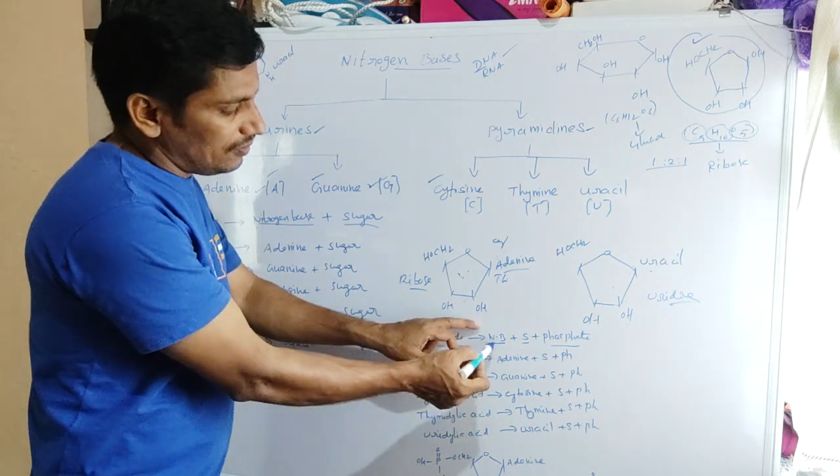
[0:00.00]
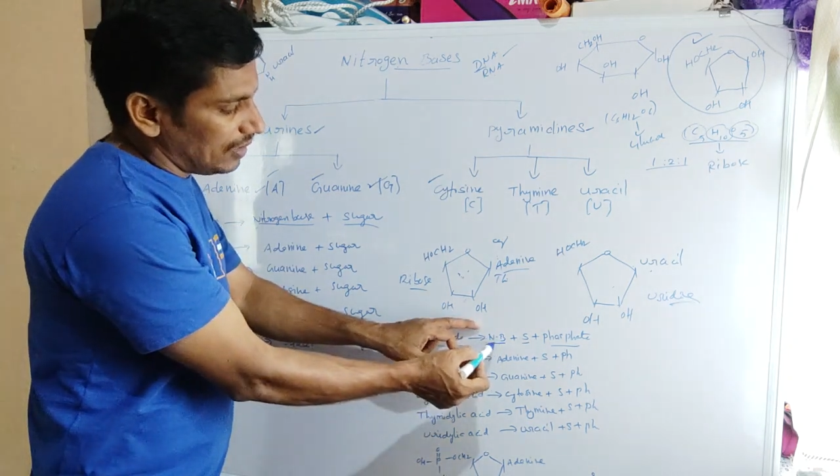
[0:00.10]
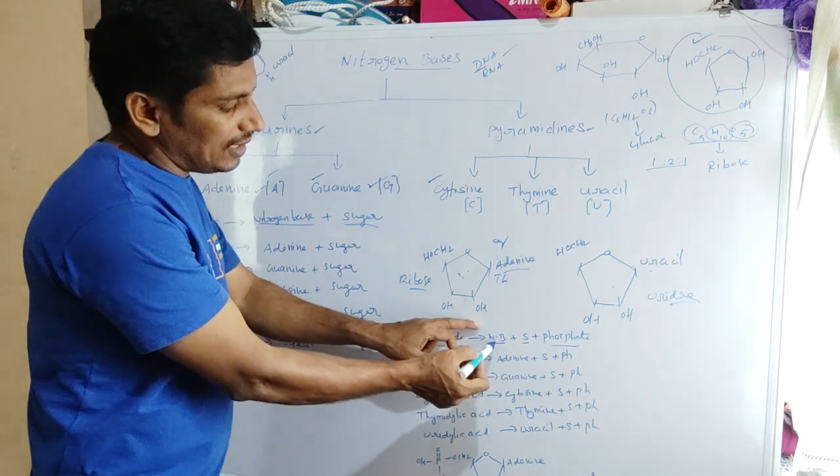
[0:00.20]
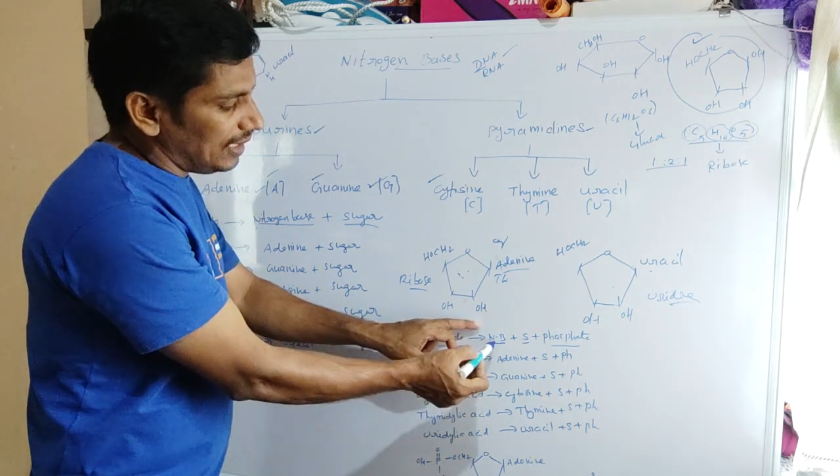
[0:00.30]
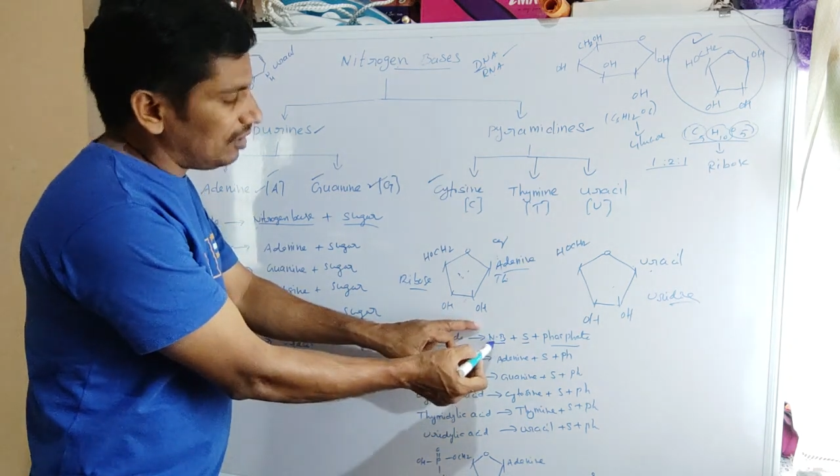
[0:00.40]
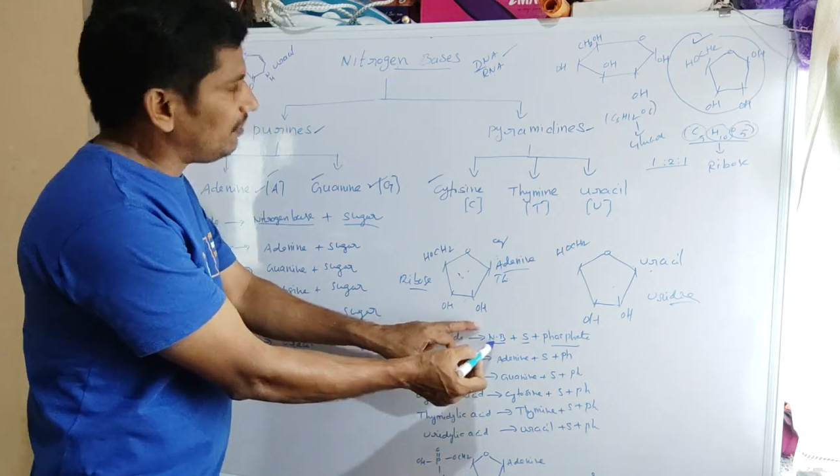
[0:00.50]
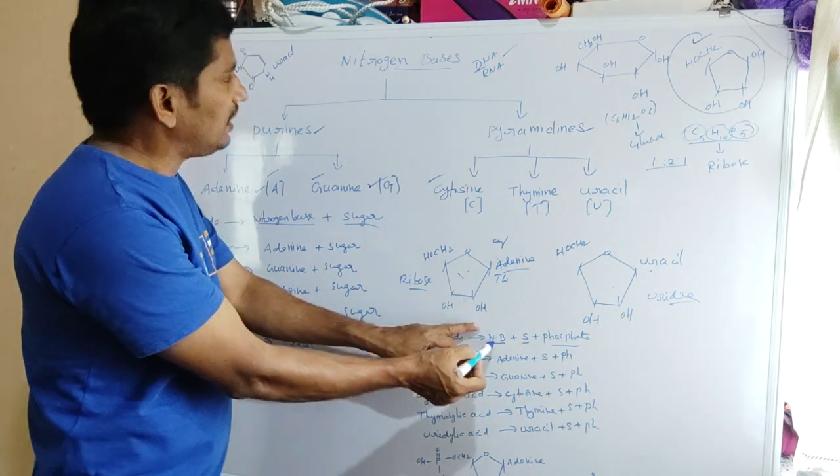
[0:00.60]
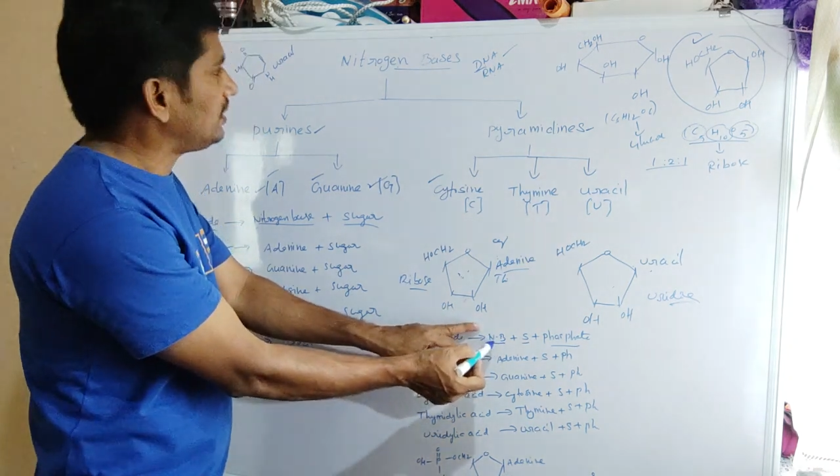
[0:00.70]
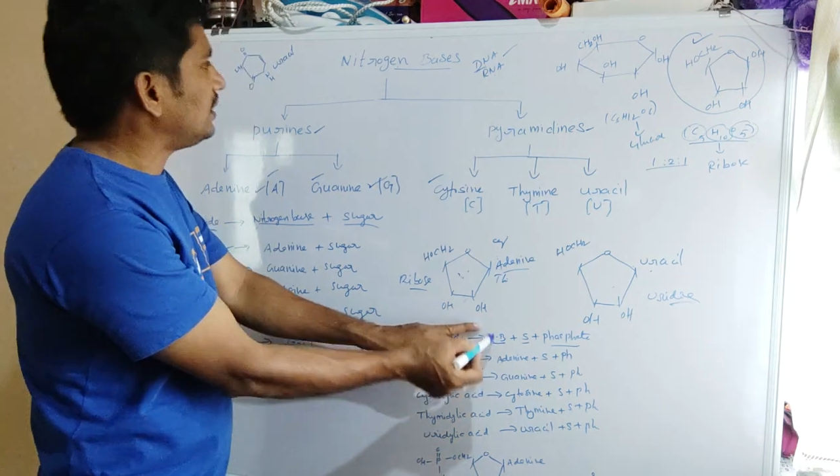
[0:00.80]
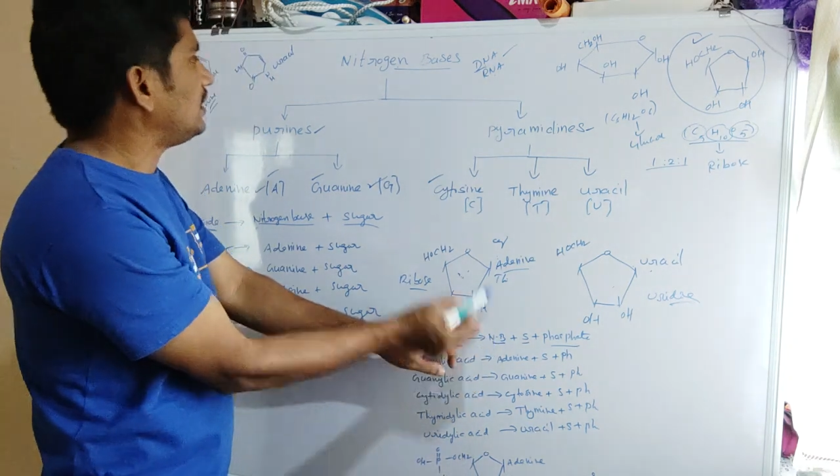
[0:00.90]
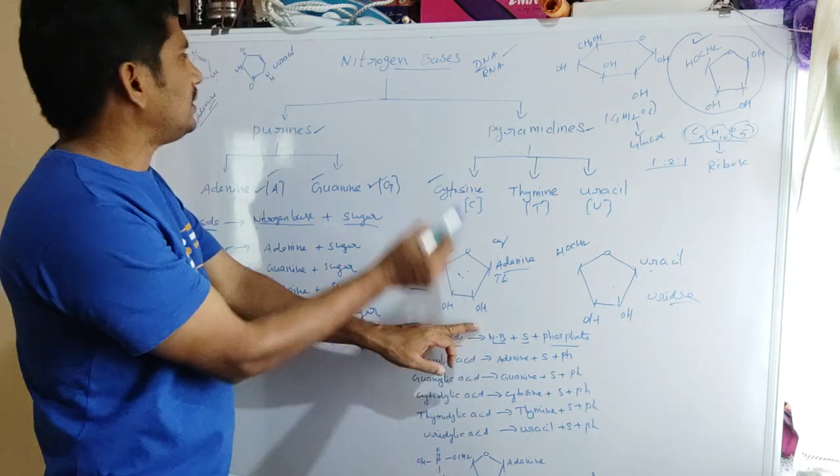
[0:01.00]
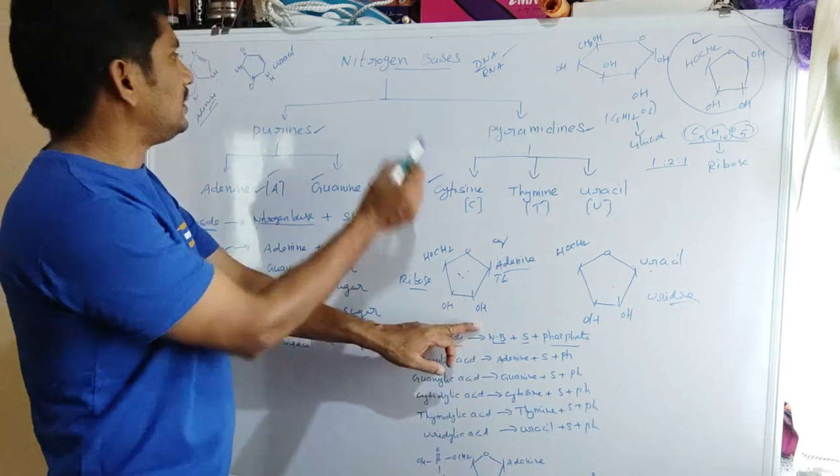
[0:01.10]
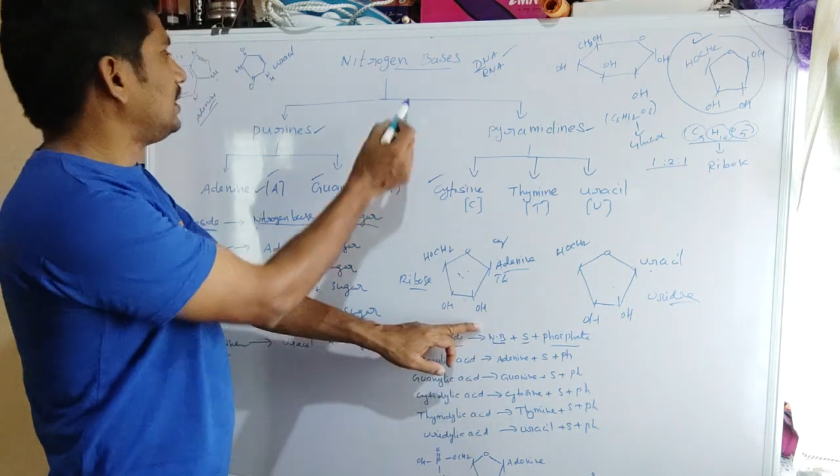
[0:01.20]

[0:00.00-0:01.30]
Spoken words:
What are the nitrogen bases?